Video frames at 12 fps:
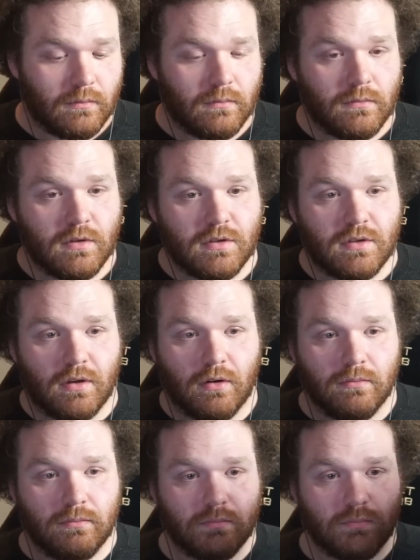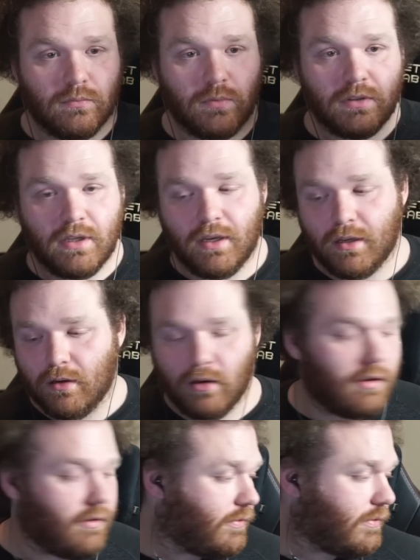So, take it
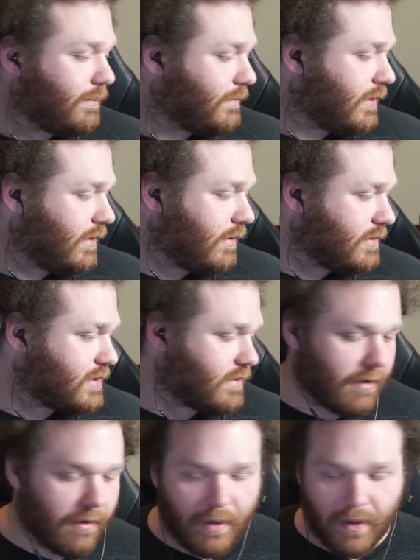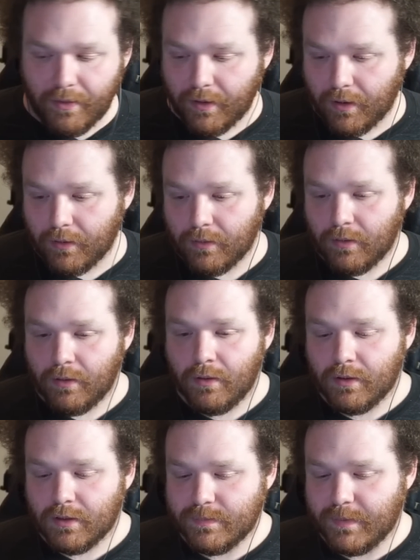off. I'm gonna just throw that there.
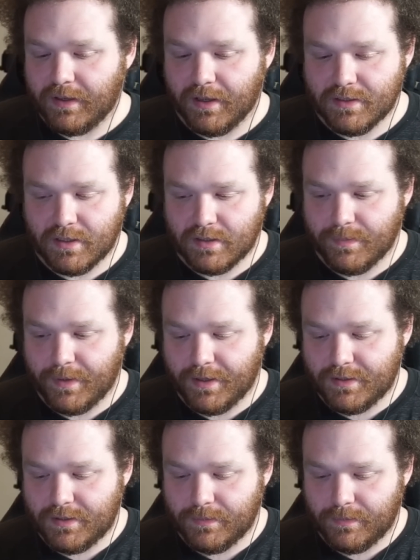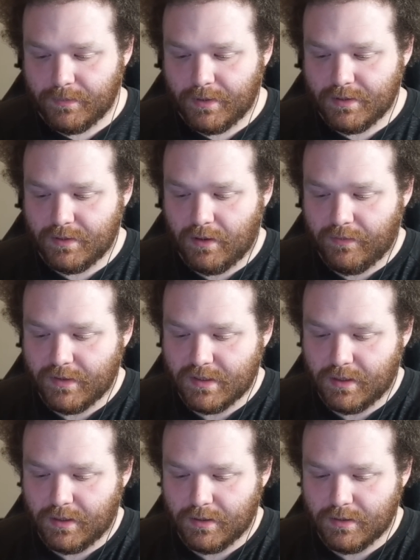My desk is a mess, as enough as it
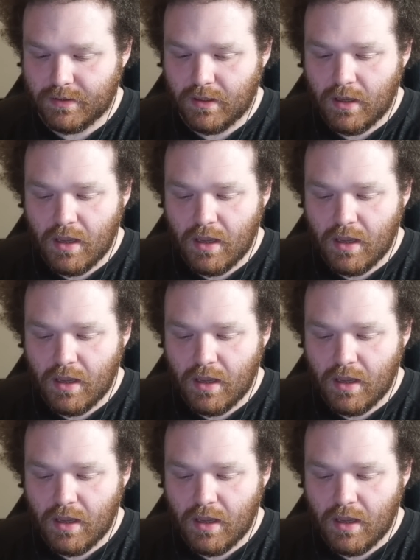is.